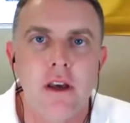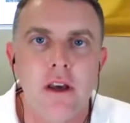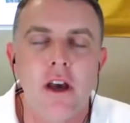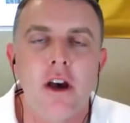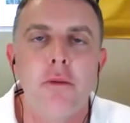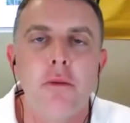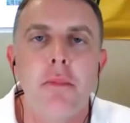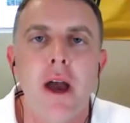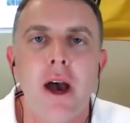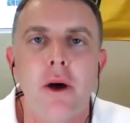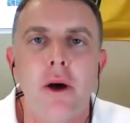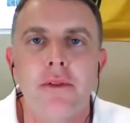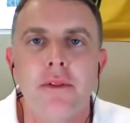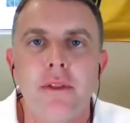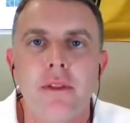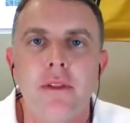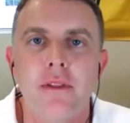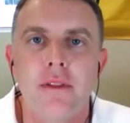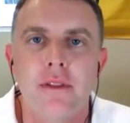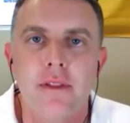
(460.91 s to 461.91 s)
about
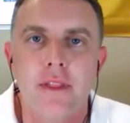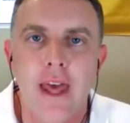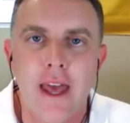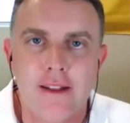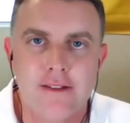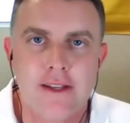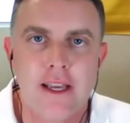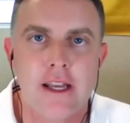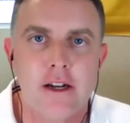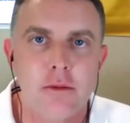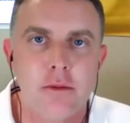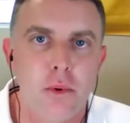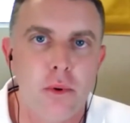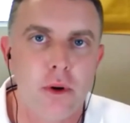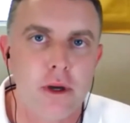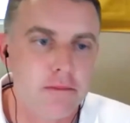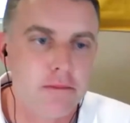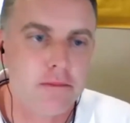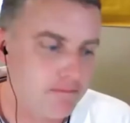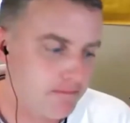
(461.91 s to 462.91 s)
that data point.